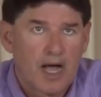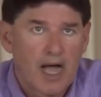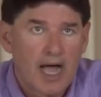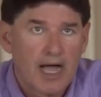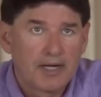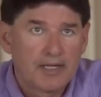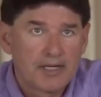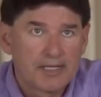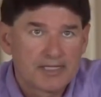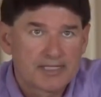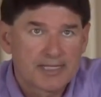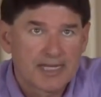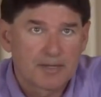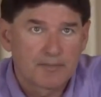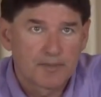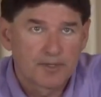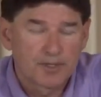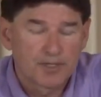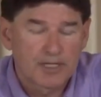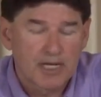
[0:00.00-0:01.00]
on
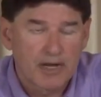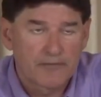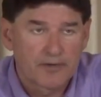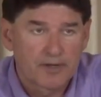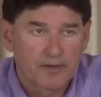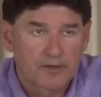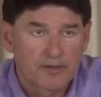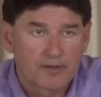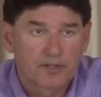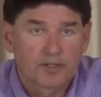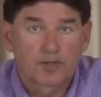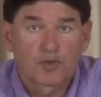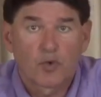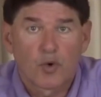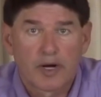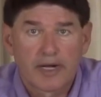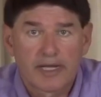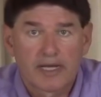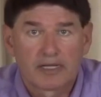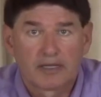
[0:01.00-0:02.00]
December 7th,
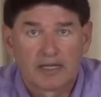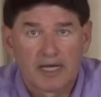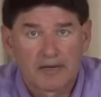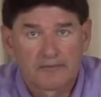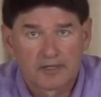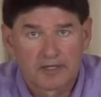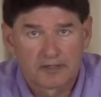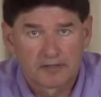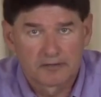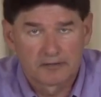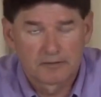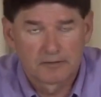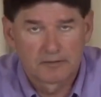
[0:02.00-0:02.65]
2011.